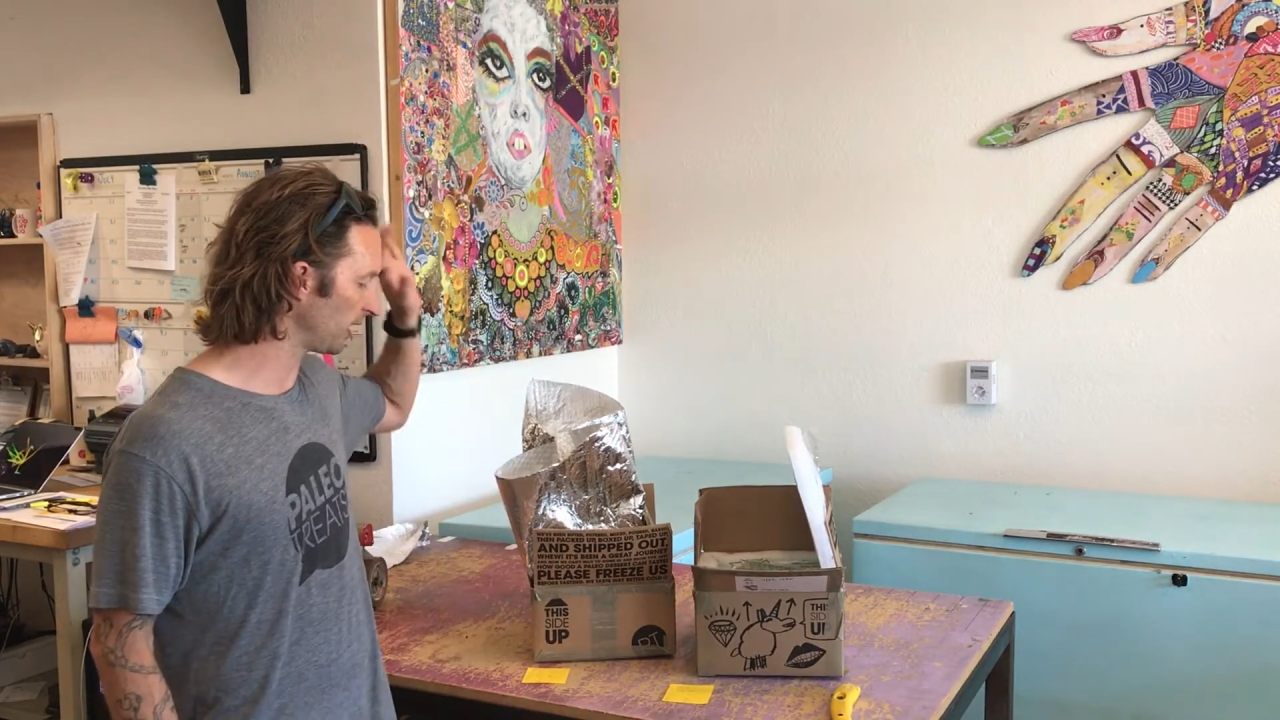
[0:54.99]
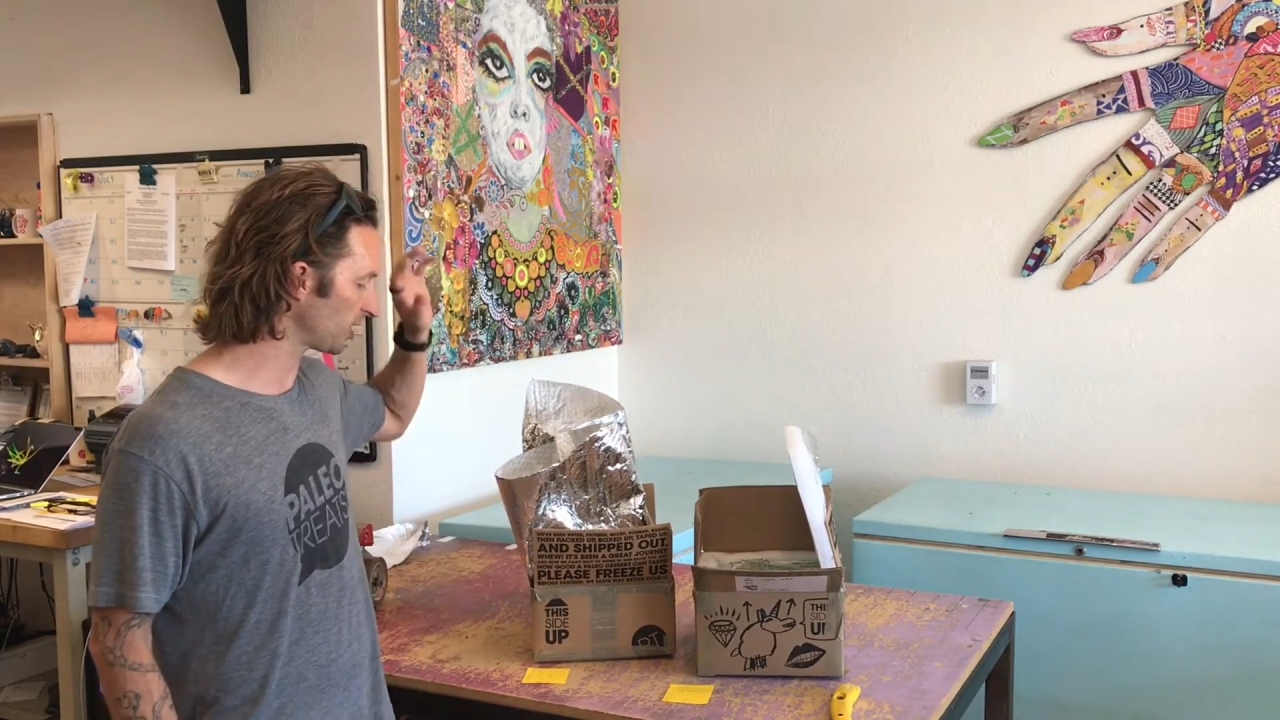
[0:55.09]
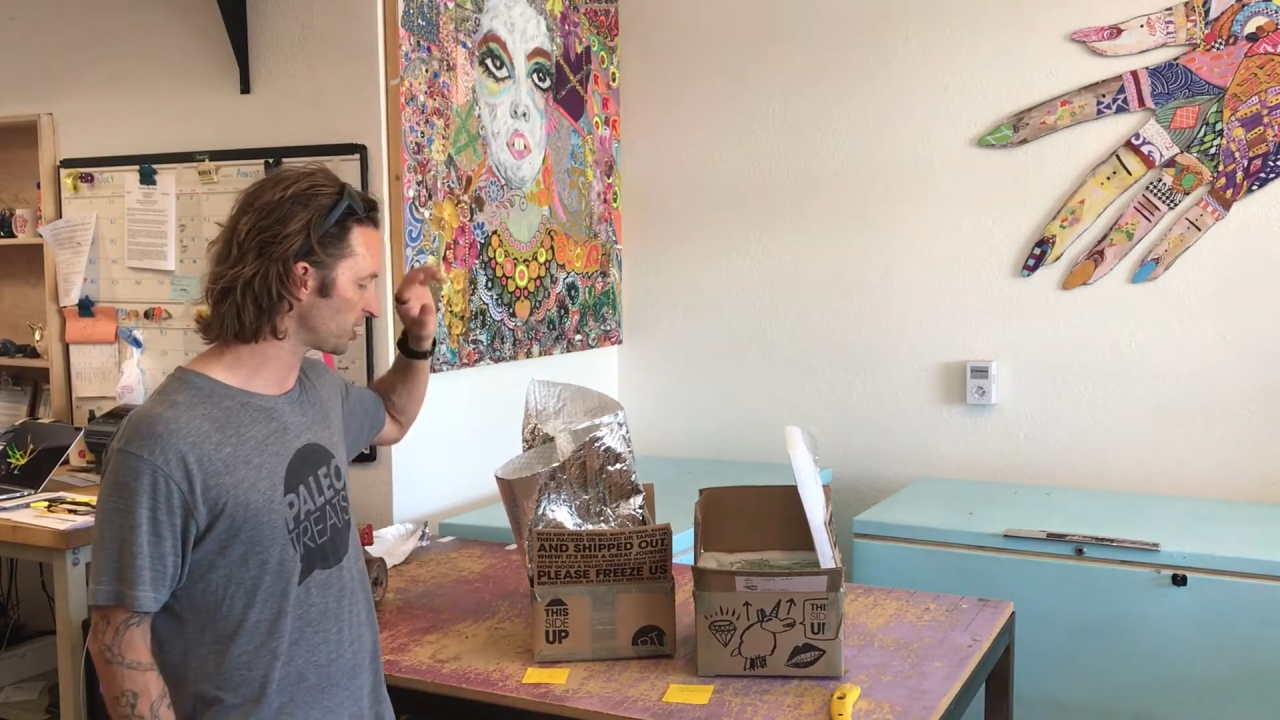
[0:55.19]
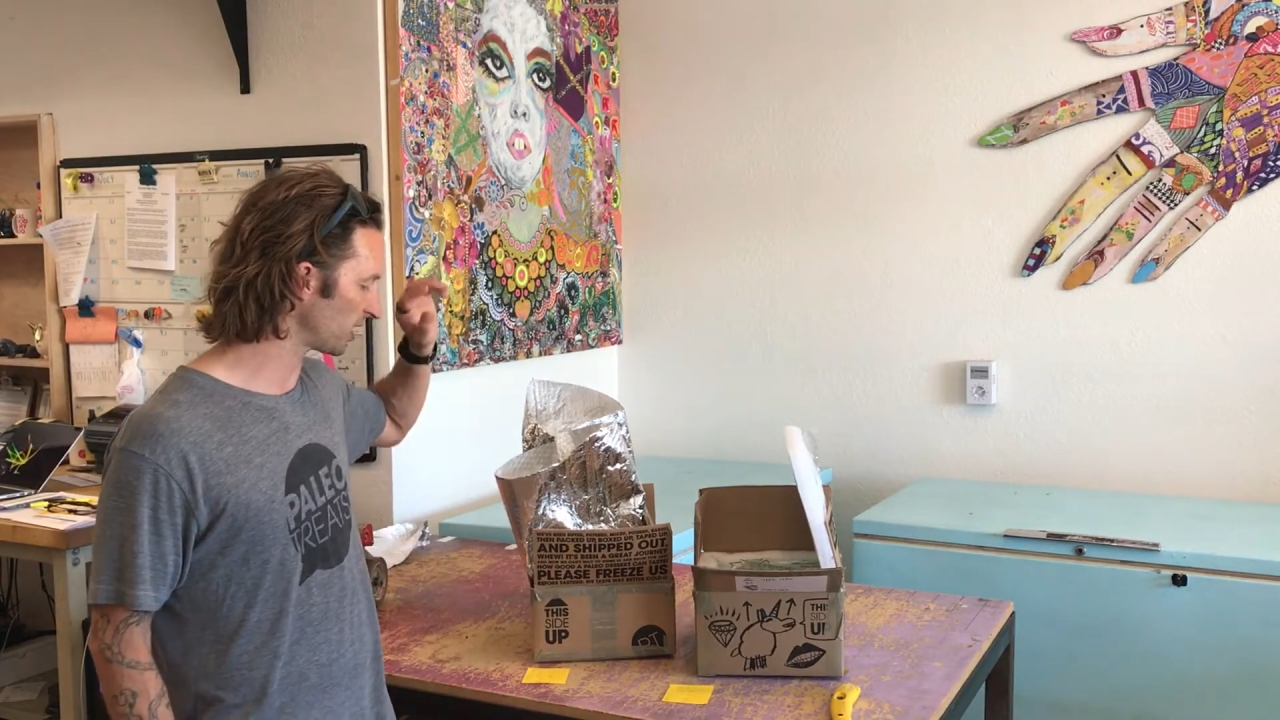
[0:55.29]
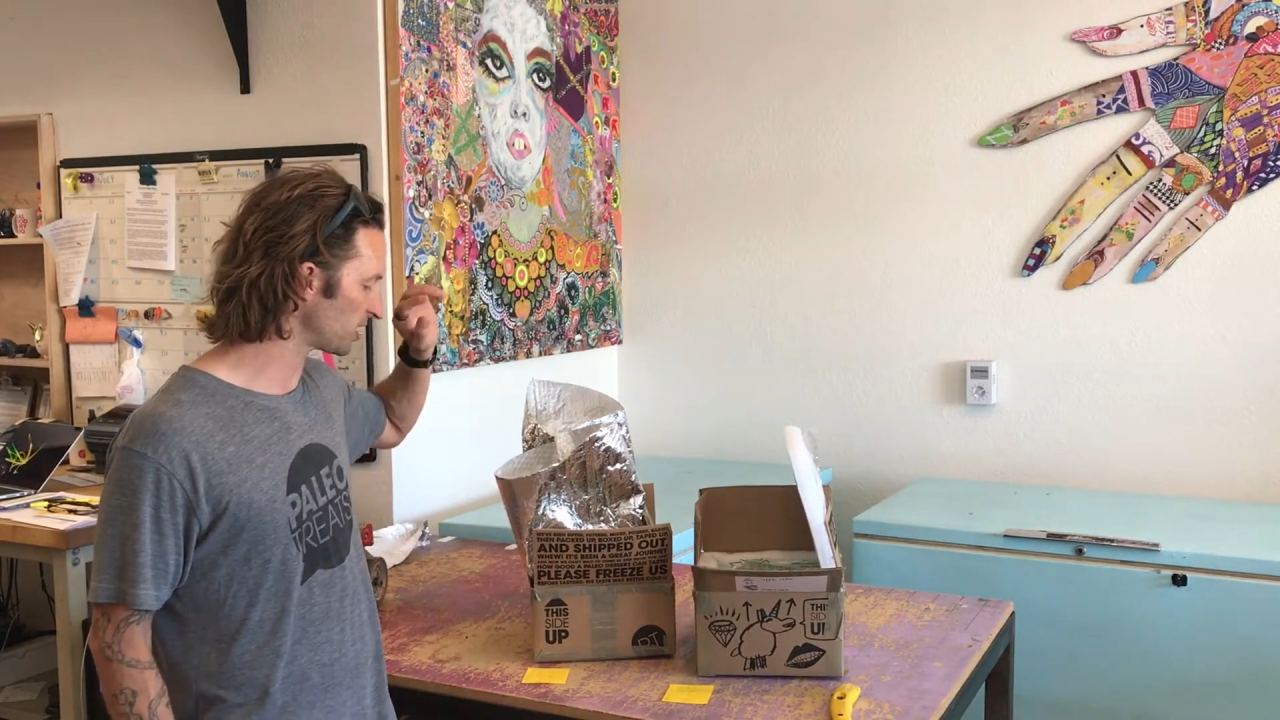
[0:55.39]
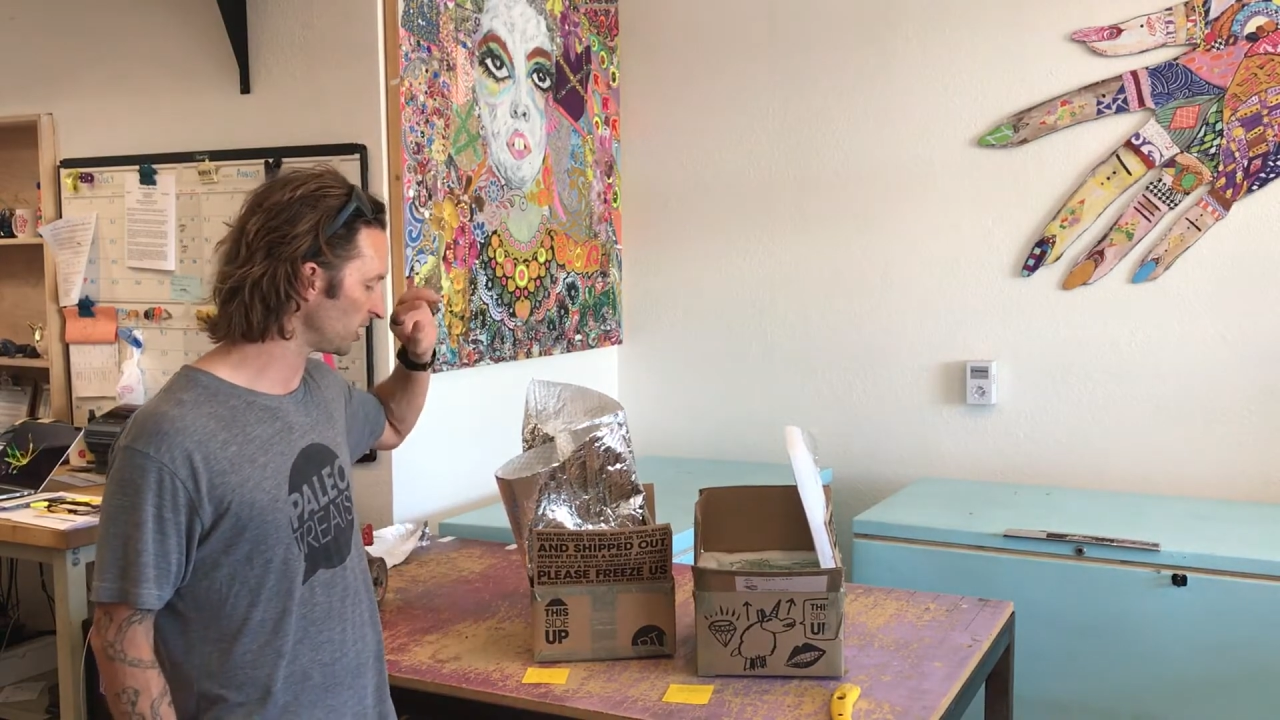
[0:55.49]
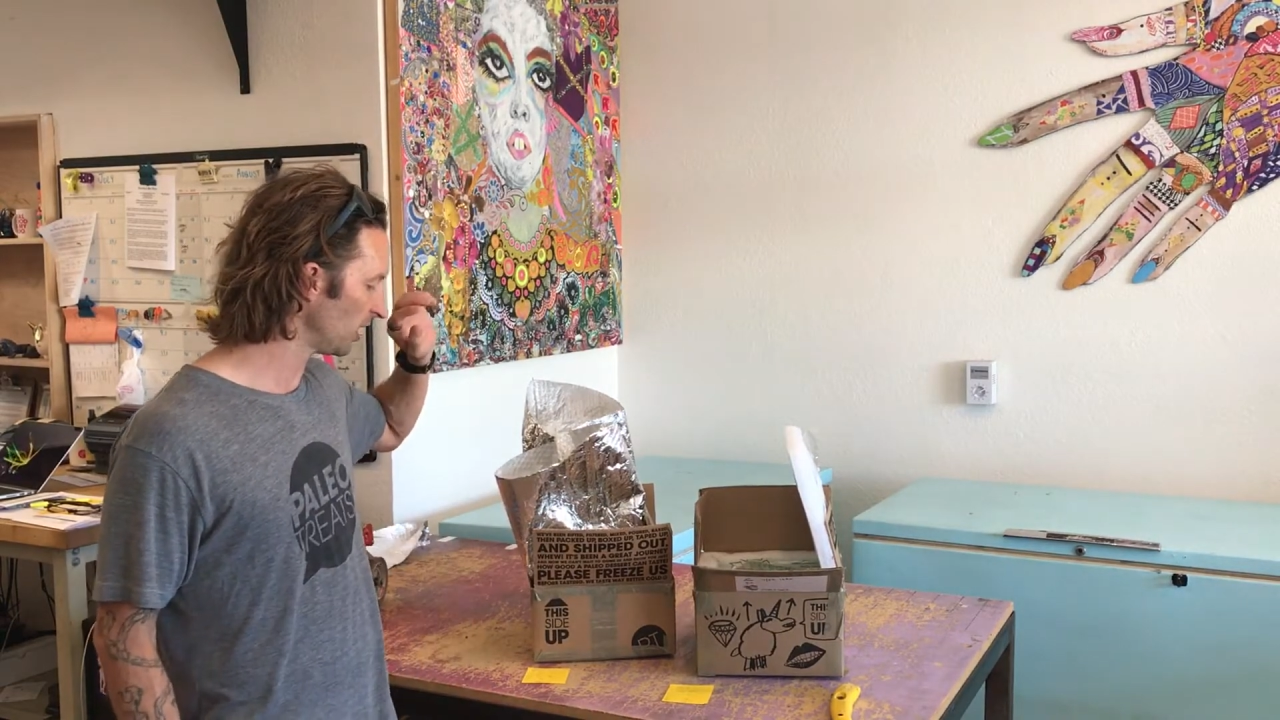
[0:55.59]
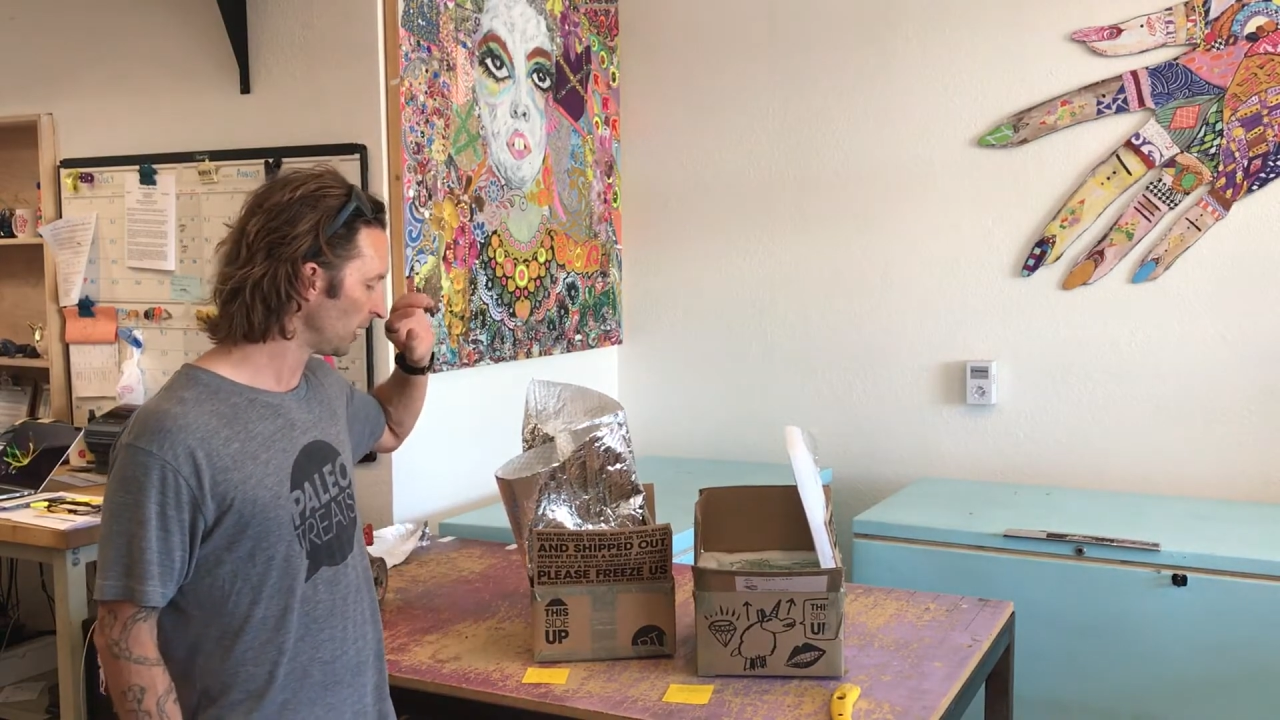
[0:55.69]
at 60.